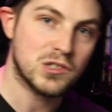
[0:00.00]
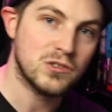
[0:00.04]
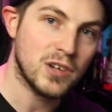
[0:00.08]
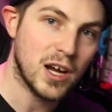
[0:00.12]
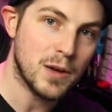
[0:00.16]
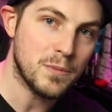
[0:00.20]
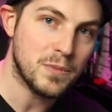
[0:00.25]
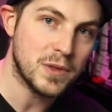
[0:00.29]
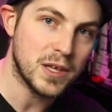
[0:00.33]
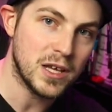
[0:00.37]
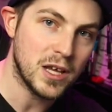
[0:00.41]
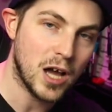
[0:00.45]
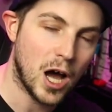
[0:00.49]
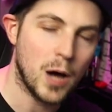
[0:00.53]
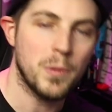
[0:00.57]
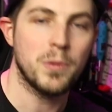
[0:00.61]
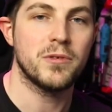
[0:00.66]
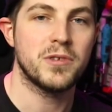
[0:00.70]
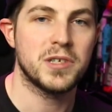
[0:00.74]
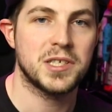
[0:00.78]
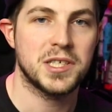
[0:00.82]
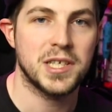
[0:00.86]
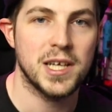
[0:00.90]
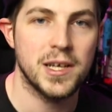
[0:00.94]
grab the
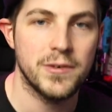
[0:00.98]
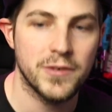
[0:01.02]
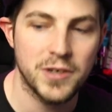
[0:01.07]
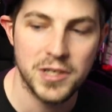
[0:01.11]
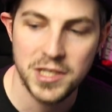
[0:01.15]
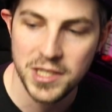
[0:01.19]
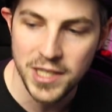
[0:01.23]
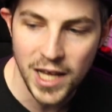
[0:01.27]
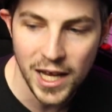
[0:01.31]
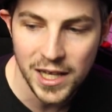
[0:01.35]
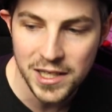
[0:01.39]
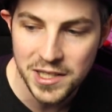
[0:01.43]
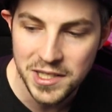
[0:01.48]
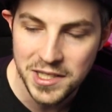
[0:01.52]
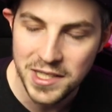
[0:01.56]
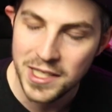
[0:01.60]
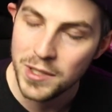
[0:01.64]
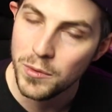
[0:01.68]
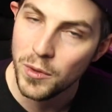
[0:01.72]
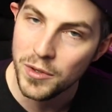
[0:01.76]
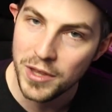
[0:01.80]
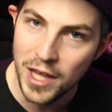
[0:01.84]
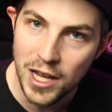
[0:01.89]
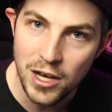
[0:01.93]
upper receivers and see
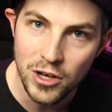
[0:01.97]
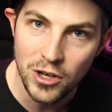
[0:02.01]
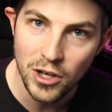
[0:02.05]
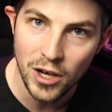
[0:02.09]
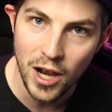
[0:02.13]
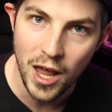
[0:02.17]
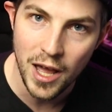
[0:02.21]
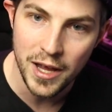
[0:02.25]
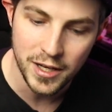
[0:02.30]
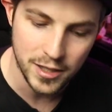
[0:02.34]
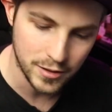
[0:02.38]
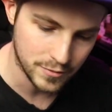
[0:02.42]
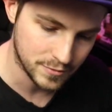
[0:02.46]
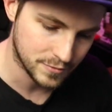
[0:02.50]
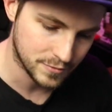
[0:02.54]
what they look like.